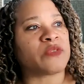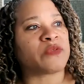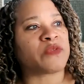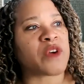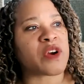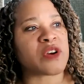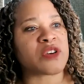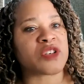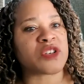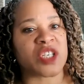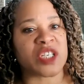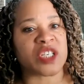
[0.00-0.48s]

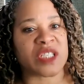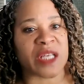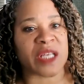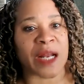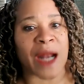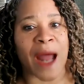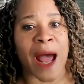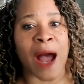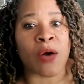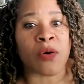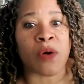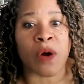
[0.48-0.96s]
first she
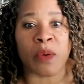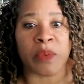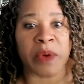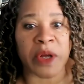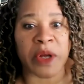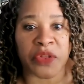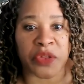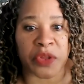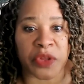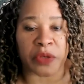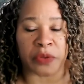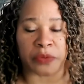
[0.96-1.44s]
said, I'll go
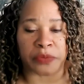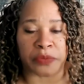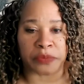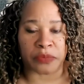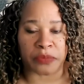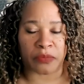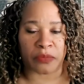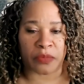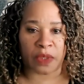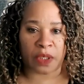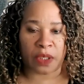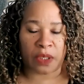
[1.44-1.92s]
with you.
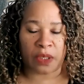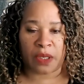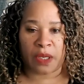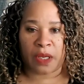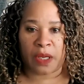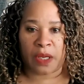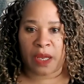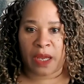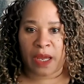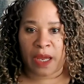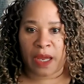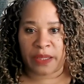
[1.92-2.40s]

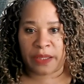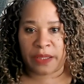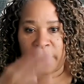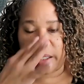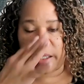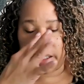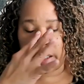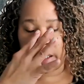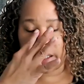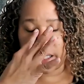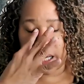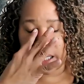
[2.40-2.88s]
And
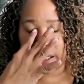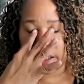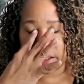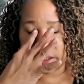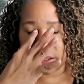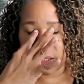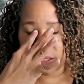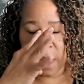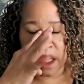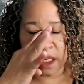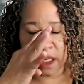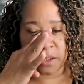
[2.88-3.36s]
then he got
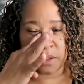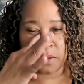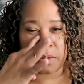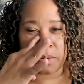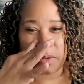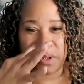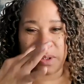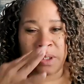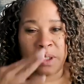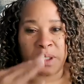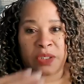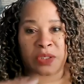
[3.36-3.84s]
to talking
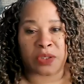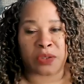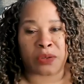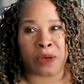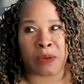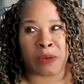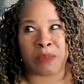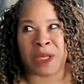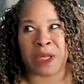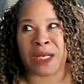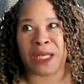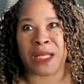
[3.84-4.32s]
to her, look, you're
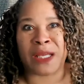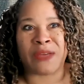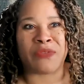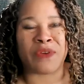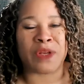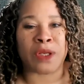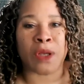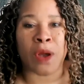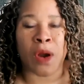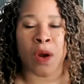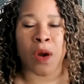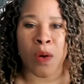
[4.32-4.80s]
gonna be
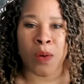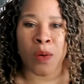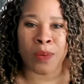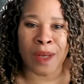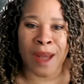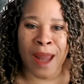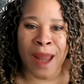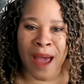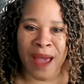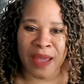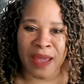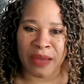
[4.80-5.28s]
leaving your
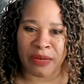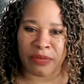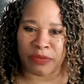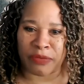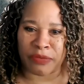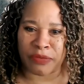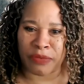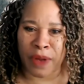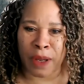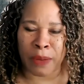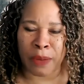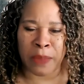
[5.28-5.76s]
whole
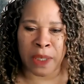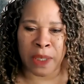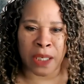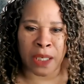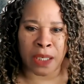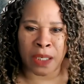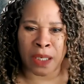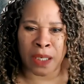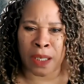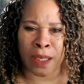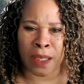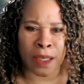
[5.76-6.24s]
life. I
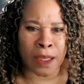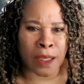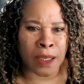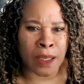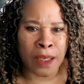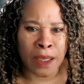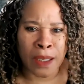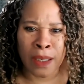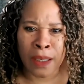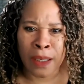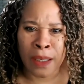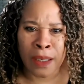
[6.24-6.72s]
mean,
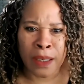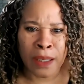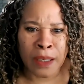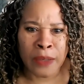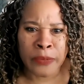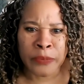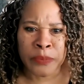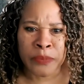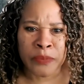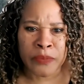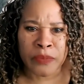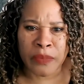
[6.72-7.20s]

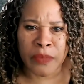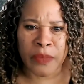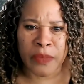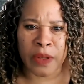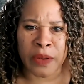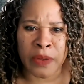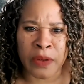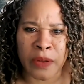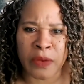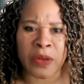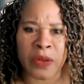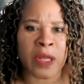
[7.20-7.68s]

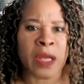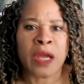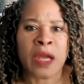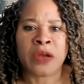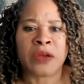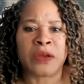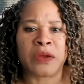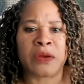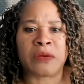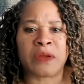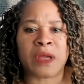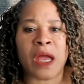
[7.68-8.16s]
you
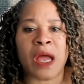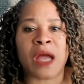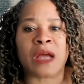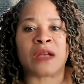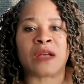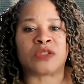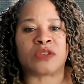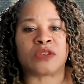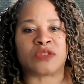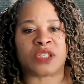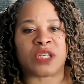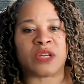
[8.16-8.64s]
you're
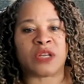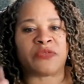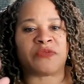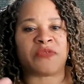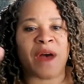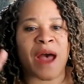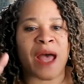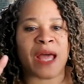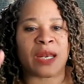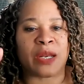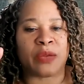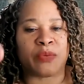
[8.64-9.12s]
young. So she
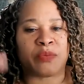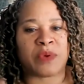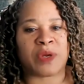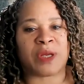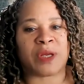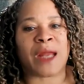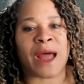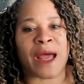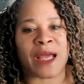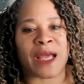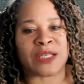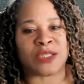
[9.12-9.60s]
finally
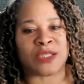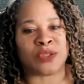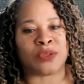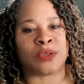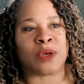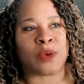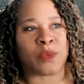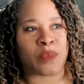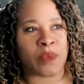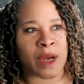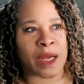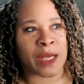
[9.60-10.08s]
realized, you
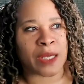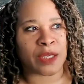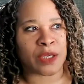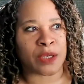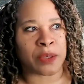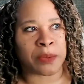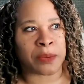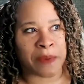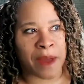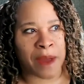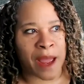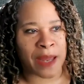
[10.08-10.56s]
know
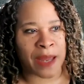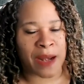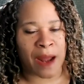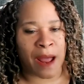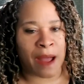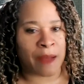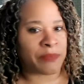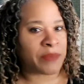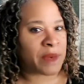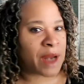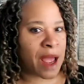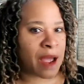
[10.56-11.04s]
what, you're right.
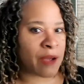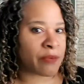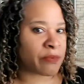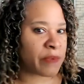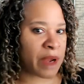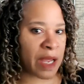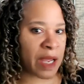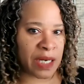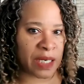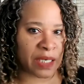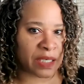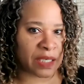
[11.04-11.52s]
I'm not
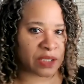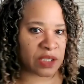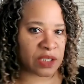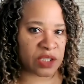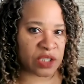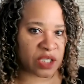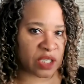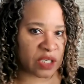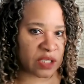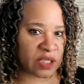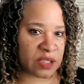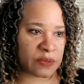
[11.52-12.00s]
ready
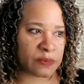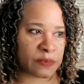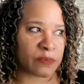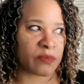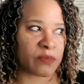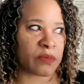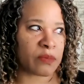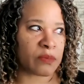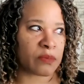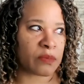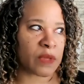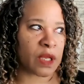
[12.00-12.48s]
to just
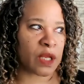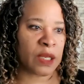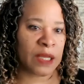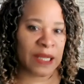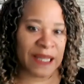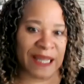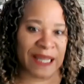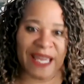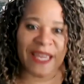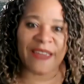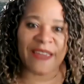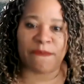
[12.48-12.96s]

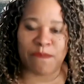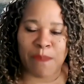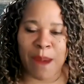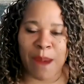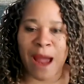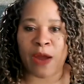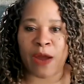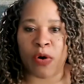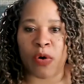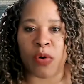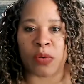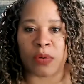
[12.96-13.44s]
leave
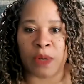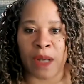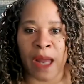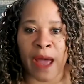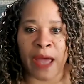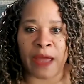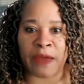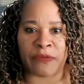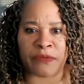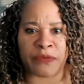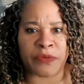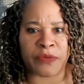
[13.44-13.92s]
my whole
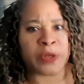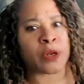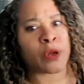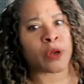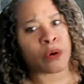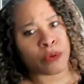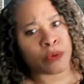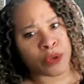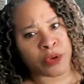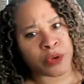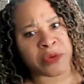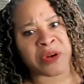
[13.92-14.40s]
life.
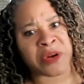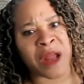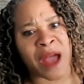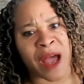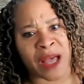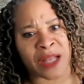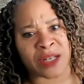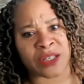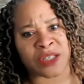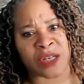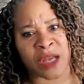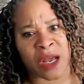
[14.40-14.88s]
No, you're
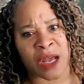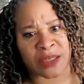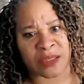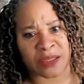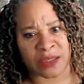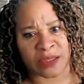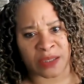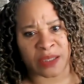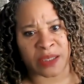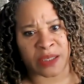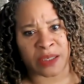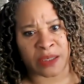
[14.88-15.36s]
not,
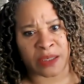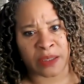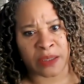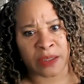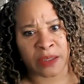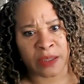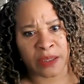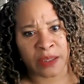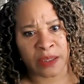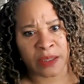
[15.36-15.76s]
Jocelyn.